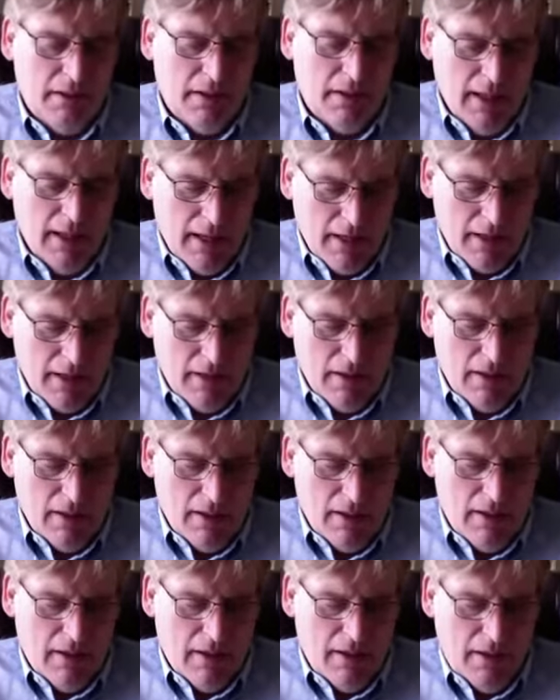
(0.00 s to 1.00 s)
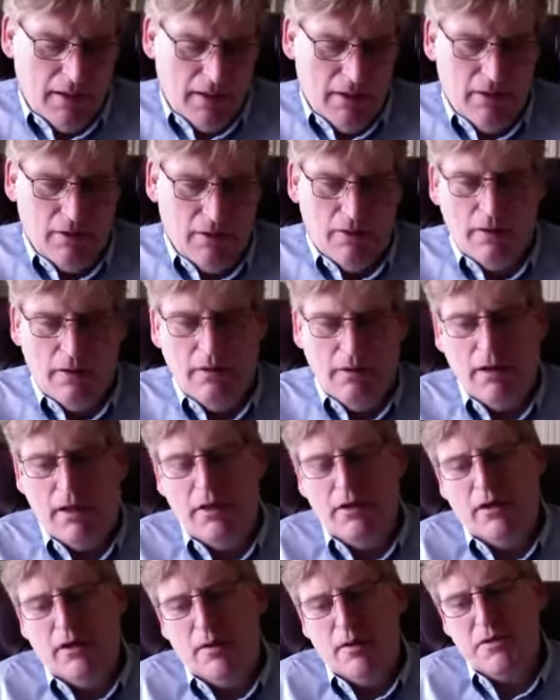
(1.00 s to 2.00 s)
yeah, I think
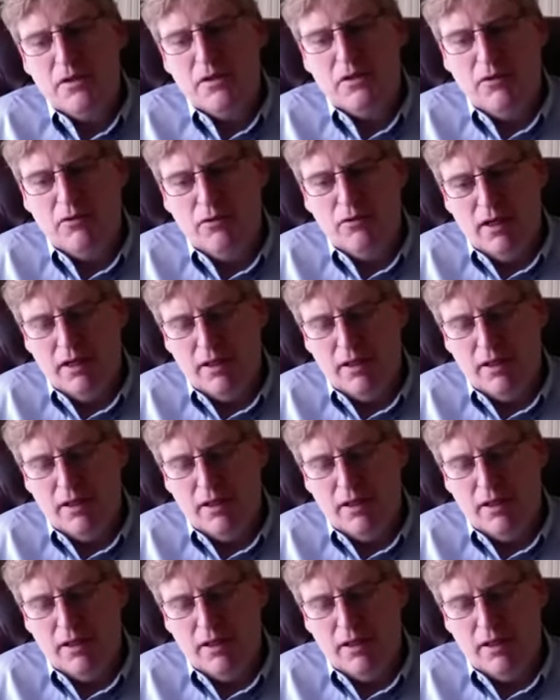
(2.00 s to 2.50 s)
you're absolutely right.